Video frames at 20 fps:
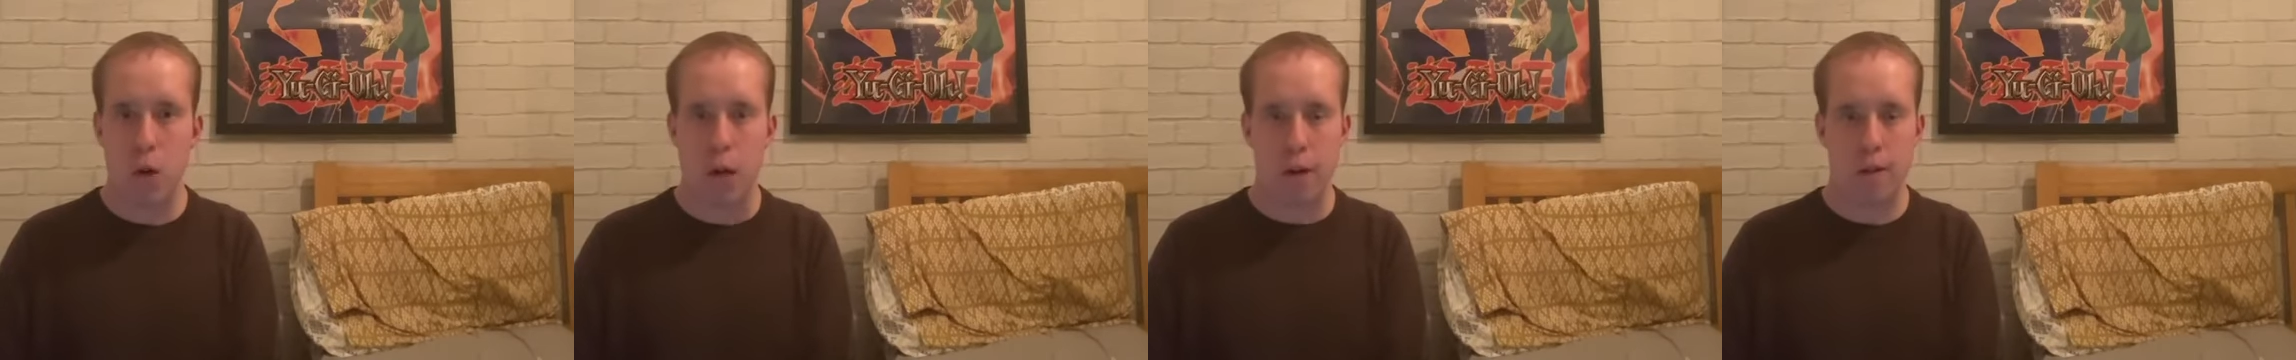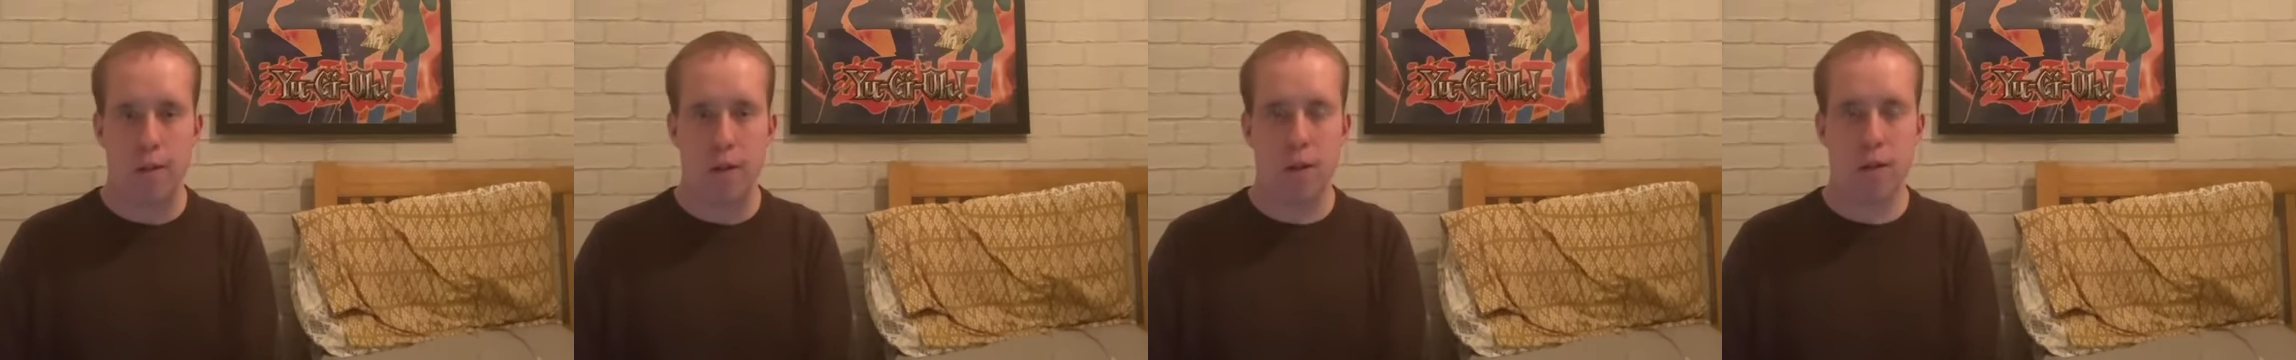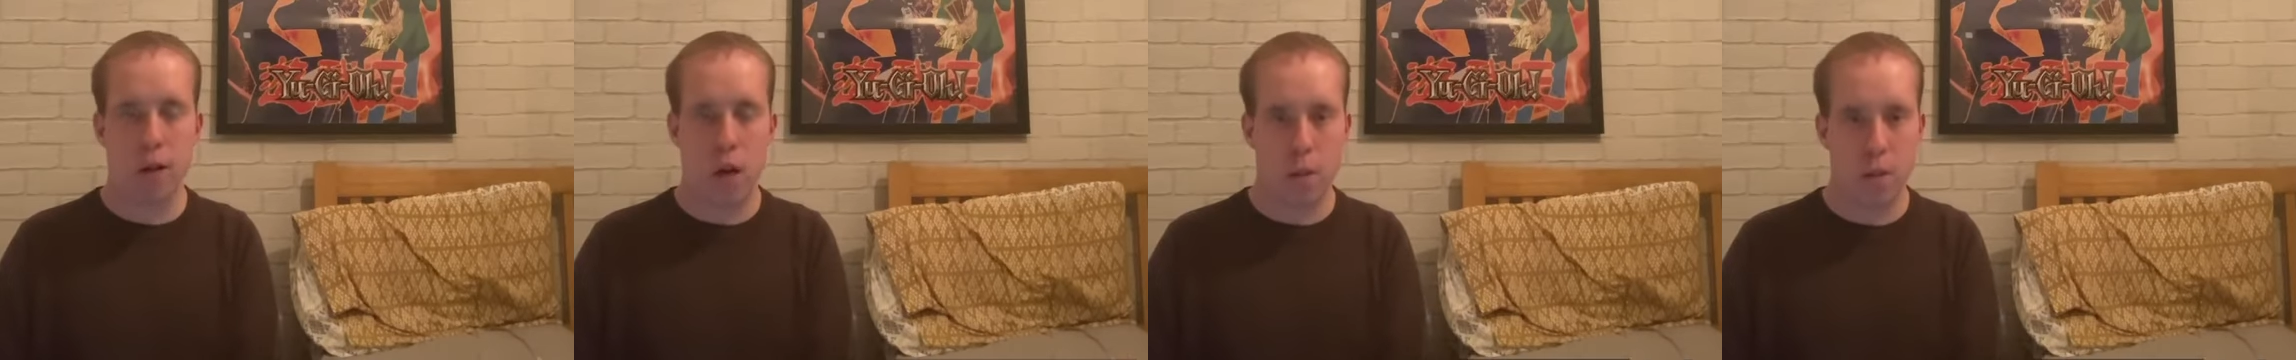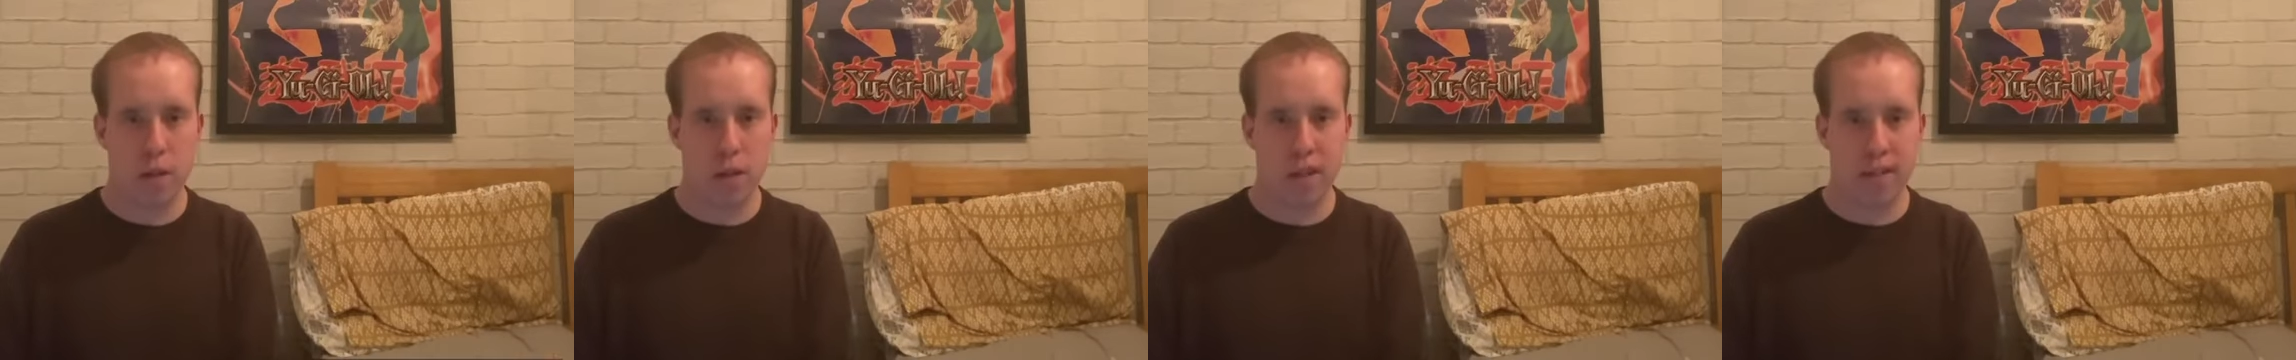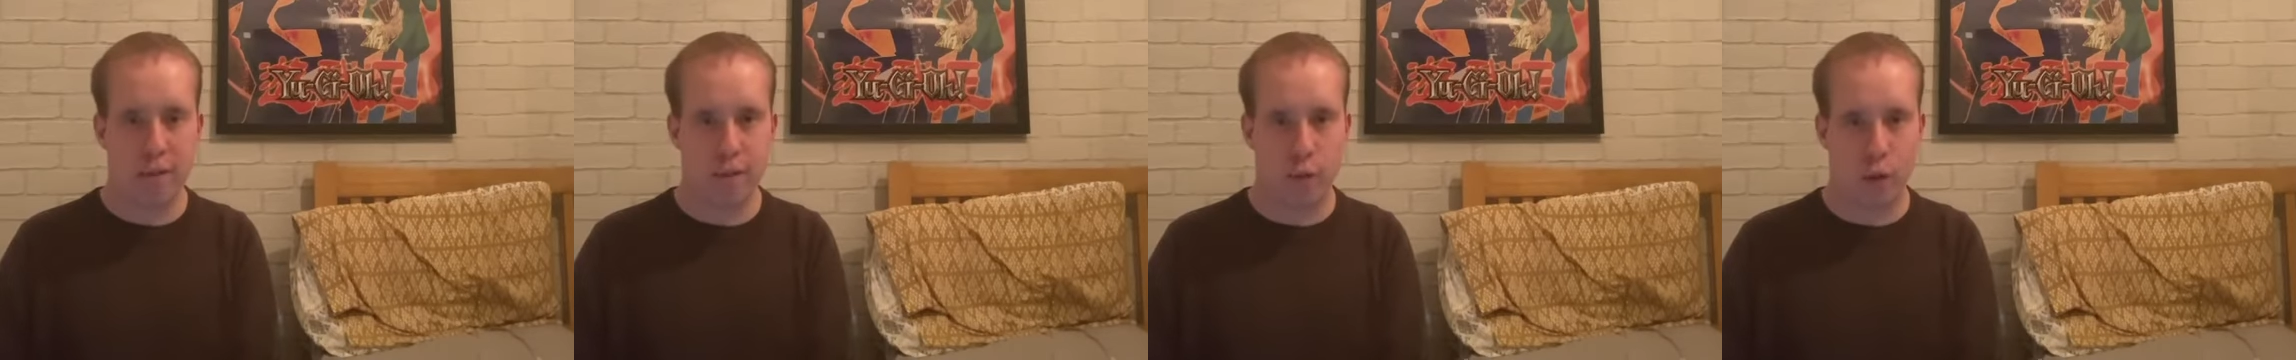with
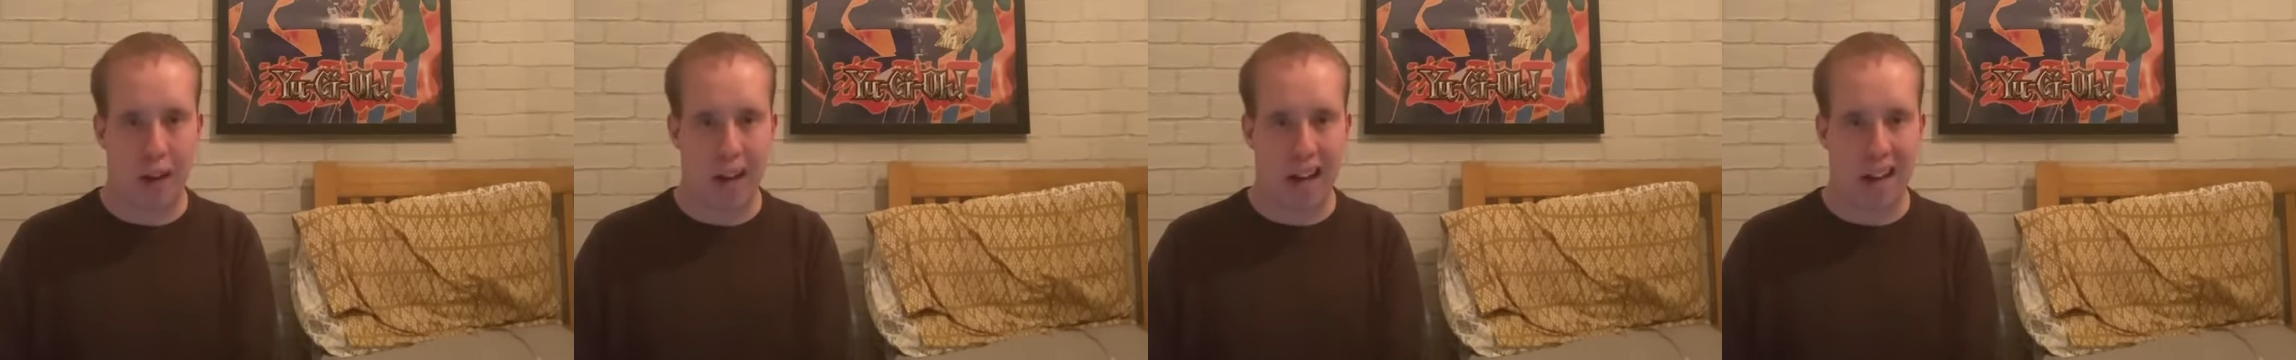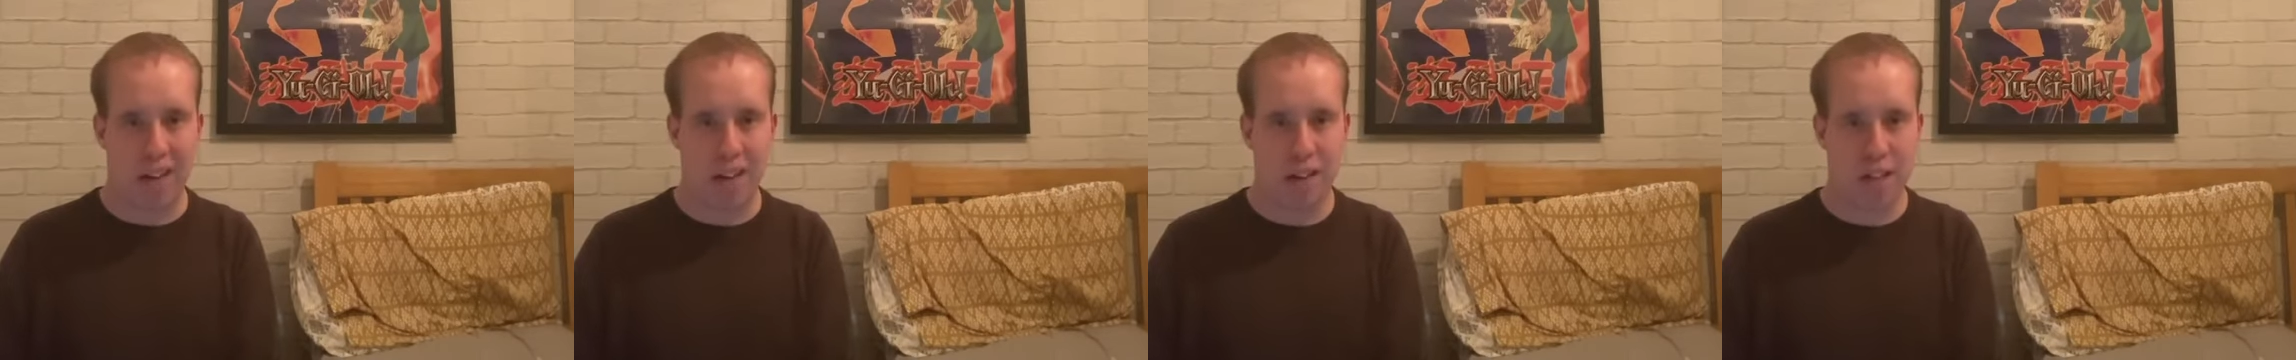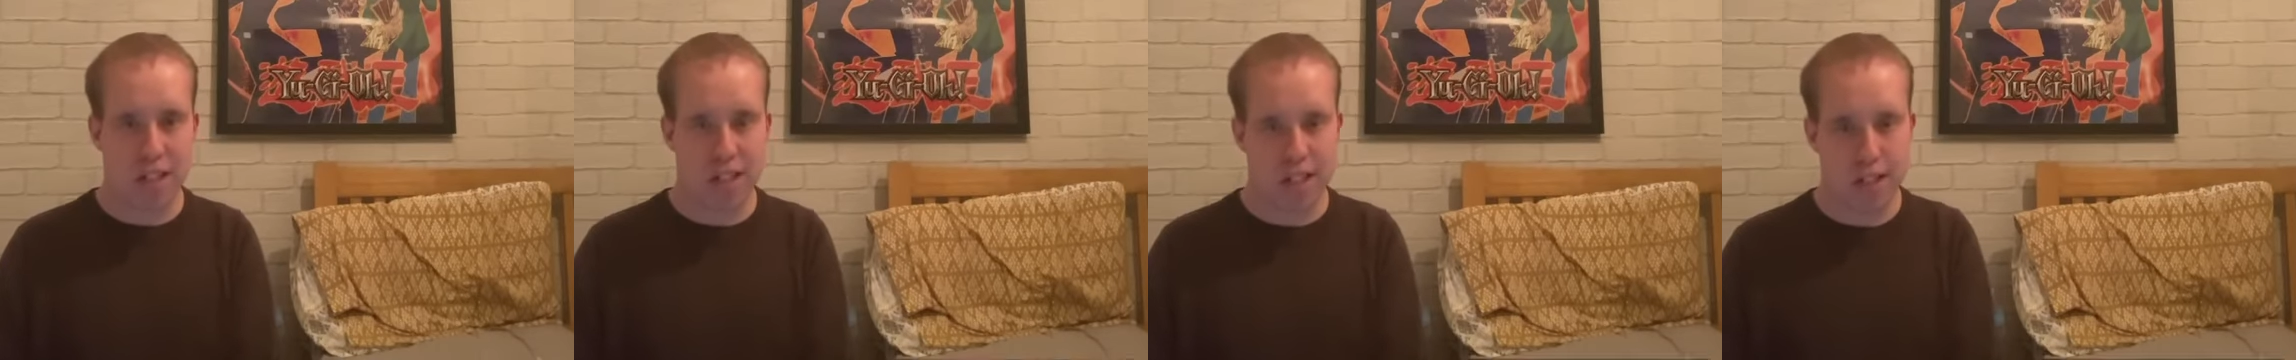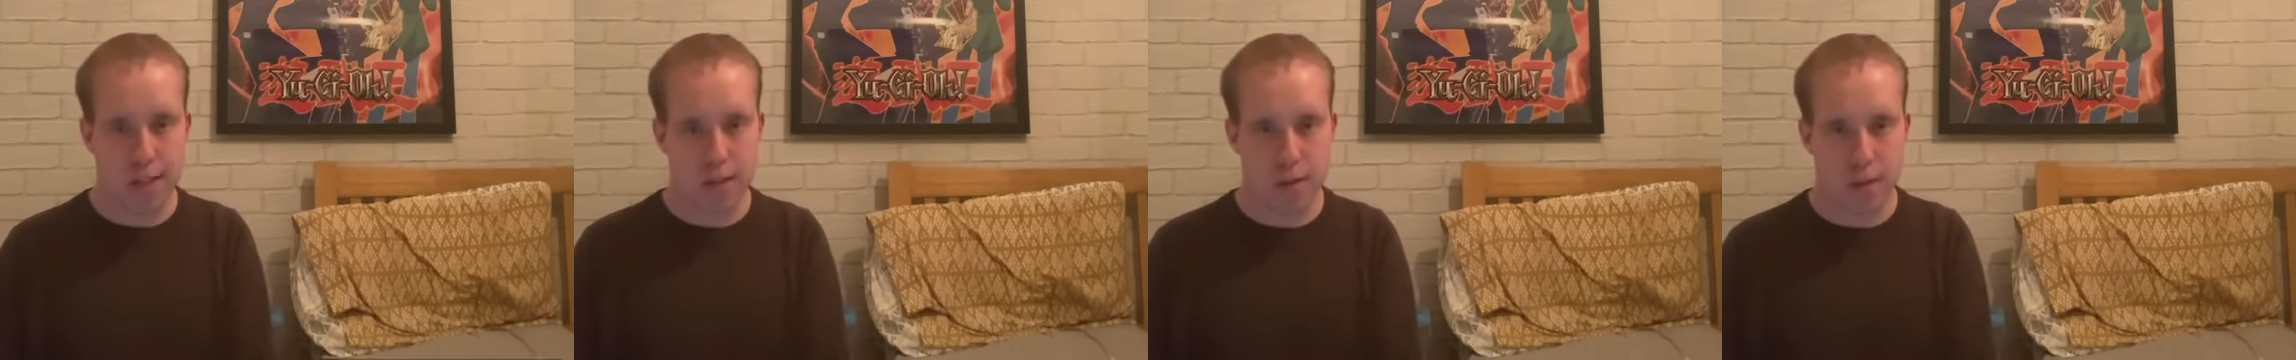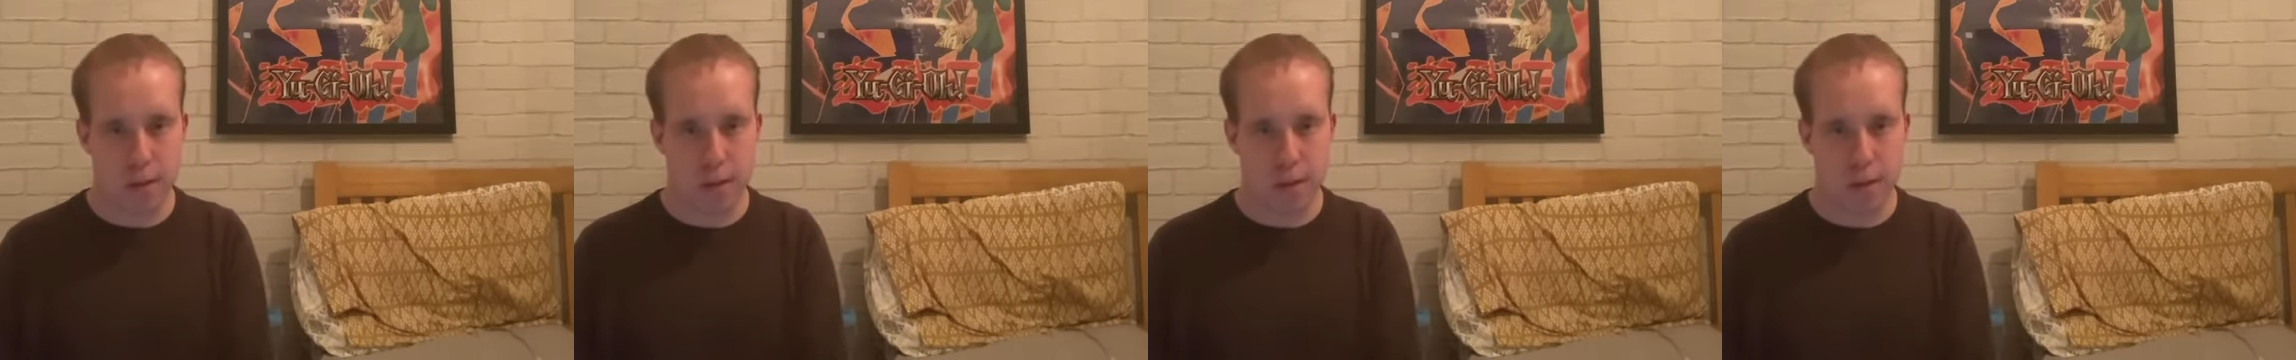Thomas and Friends.